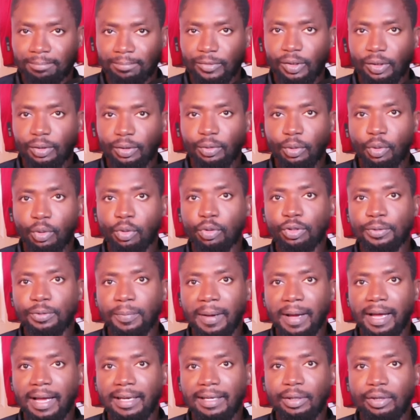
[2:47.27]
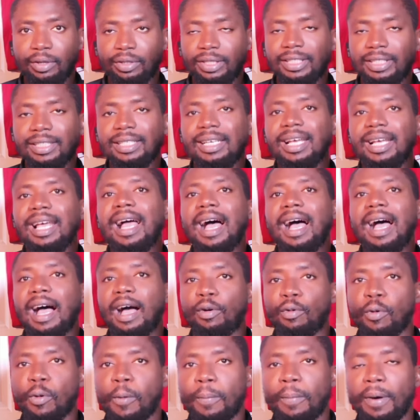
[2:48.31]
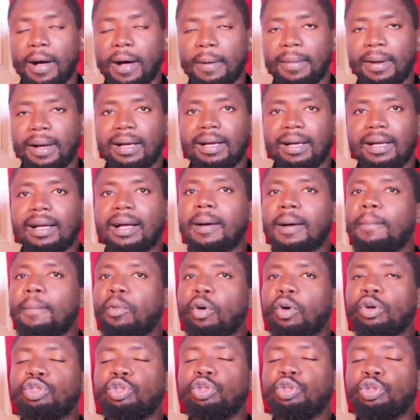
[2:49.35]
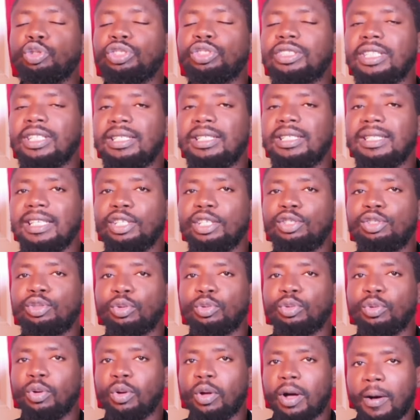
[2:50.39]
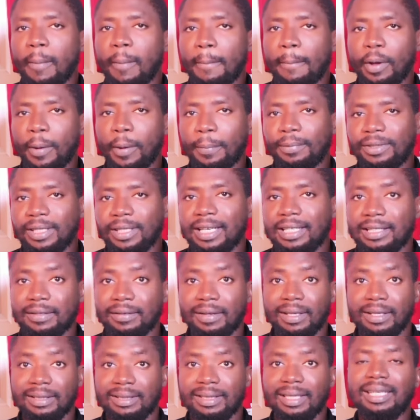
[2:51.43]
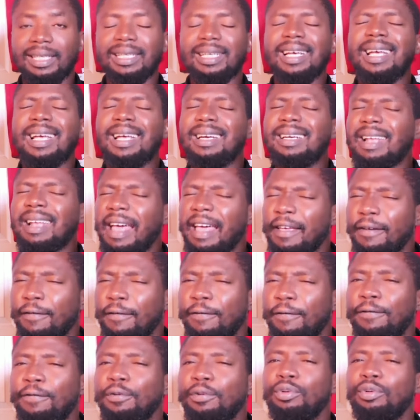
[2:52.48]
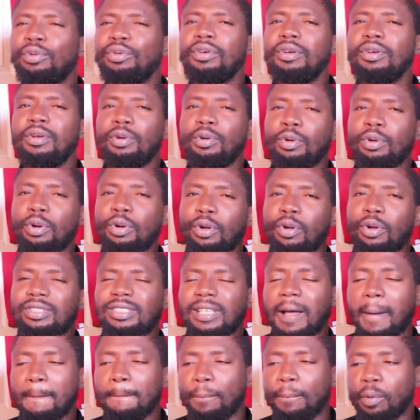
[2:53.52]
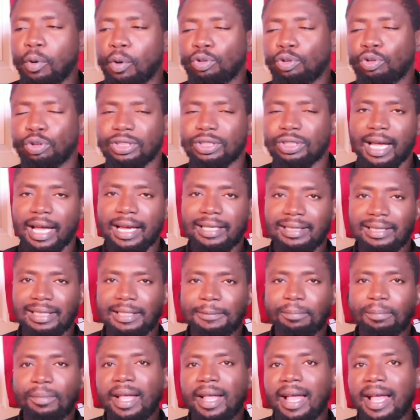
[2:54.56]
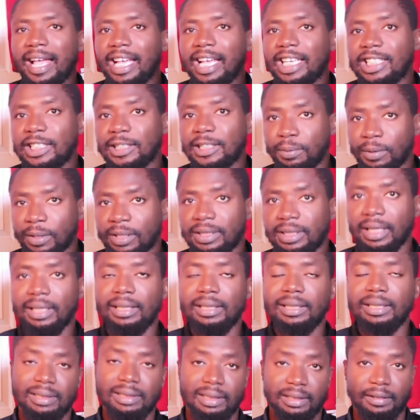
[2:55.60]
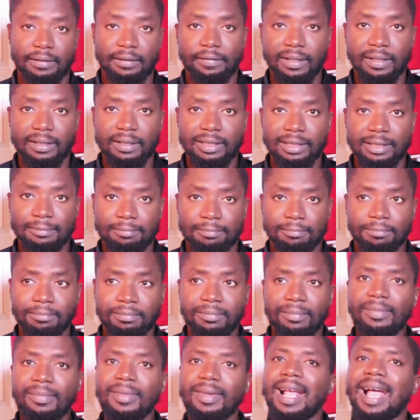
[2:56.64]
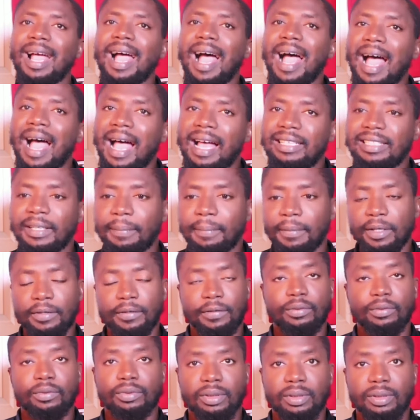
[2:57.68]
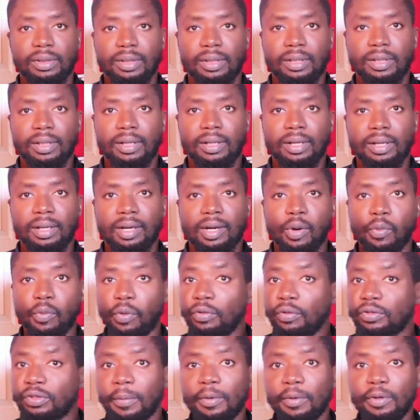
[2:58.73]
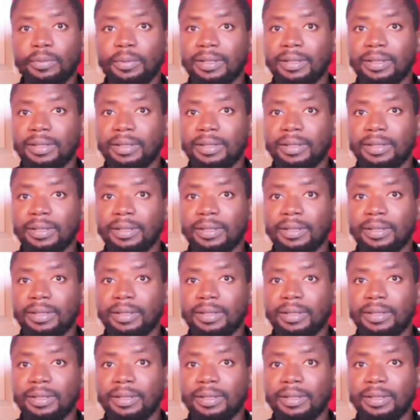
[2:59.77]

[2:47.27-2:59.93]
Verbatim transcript: goals by Noni and Cole Palmer. But you still need to be objective and say there are a few knots and bolts to tighten especially in the defense and the midfield. Wolves almost made it